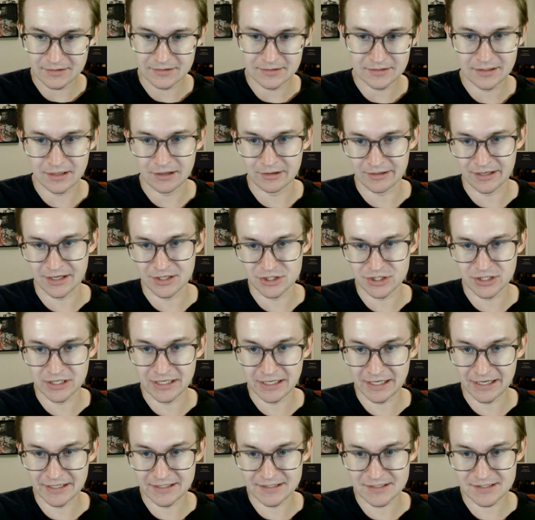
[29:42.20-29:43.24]
I'll catch you
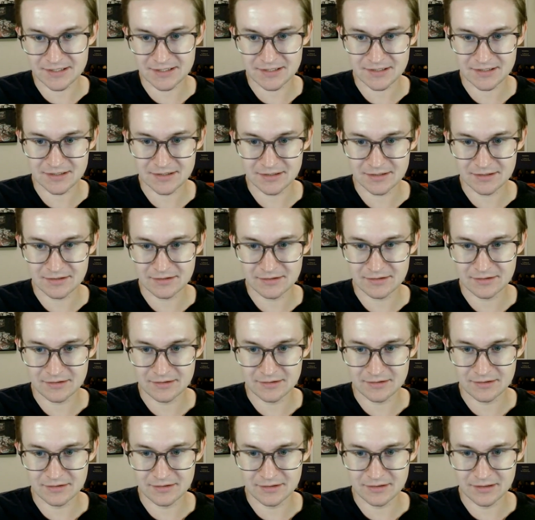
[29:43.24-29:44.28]
guys
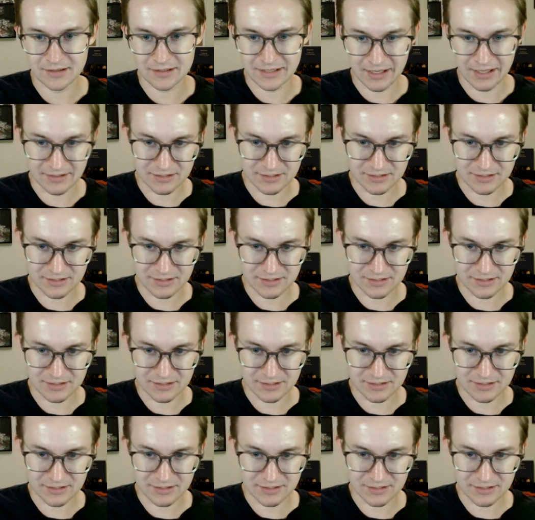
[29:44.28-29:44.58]
again